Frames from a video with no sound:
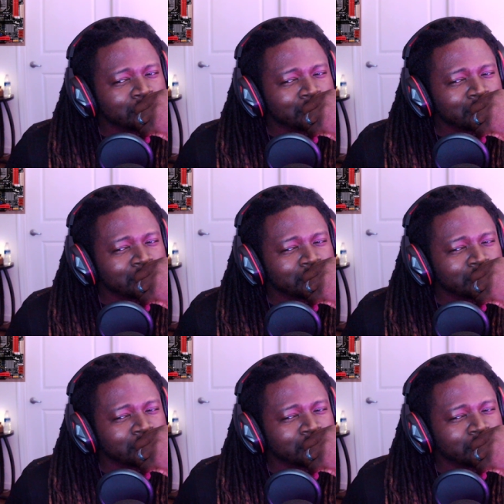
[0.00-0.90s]

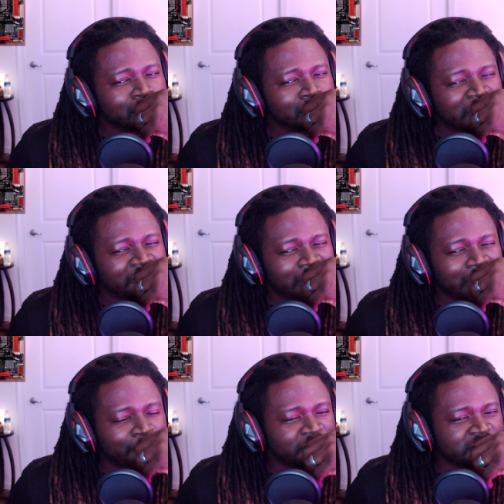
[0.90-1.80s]
Mm, I forgot
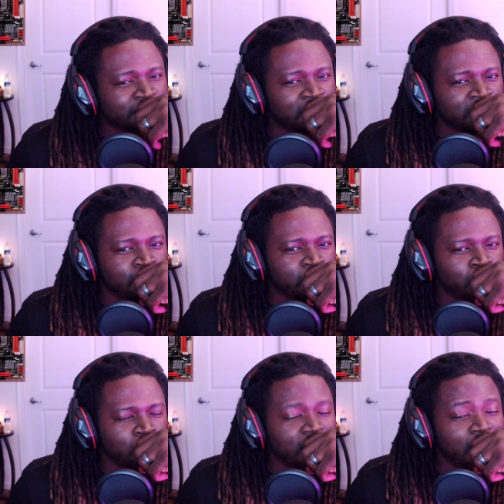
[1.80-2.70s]
how much the motherboard
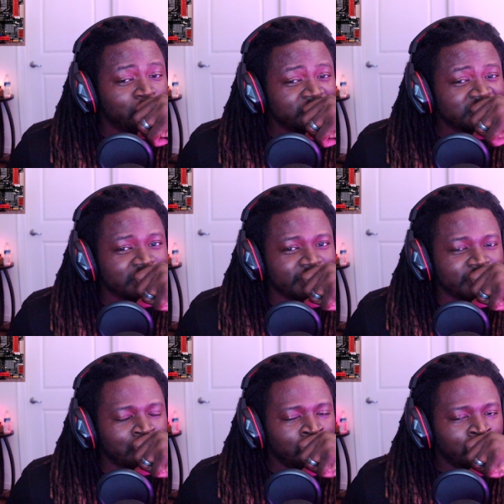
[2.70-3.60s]
was. I want to say
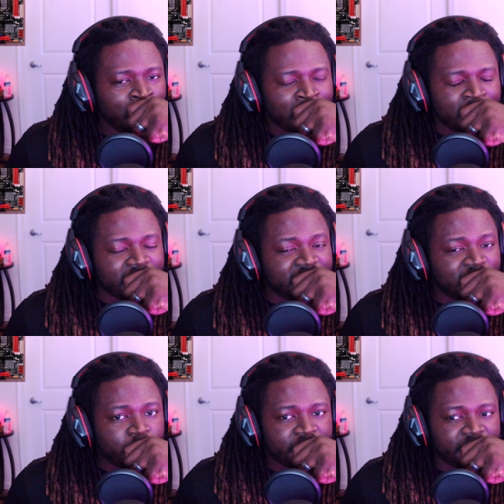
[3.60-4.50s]

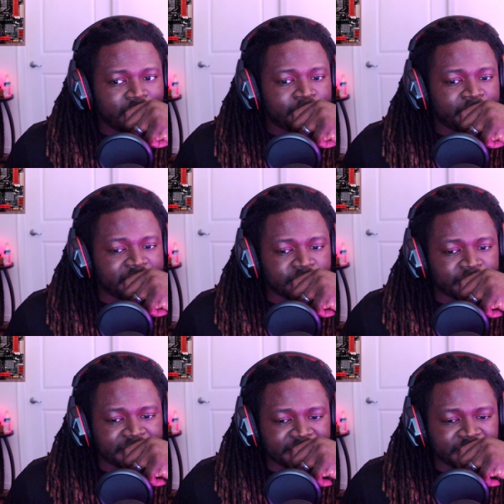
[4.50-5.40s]
anywhere in that price
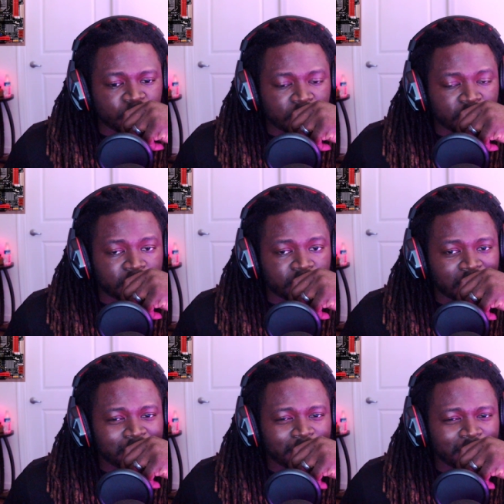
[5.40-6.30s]
range as well,
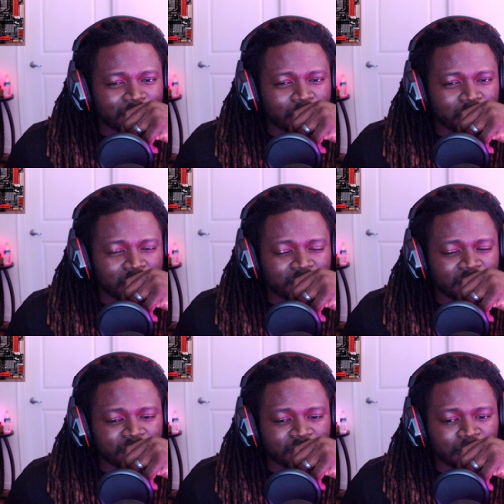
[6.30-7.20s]
about 30, 40,
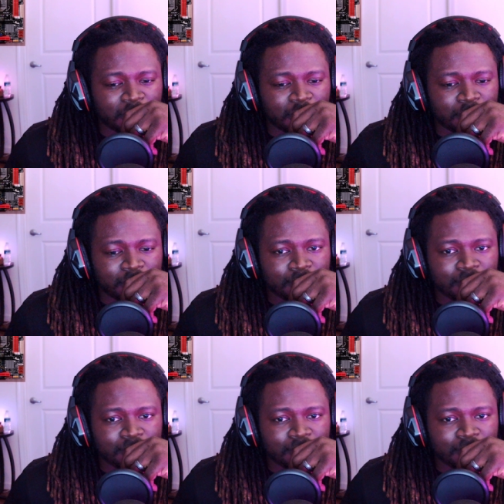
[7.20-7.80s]
50 maybe.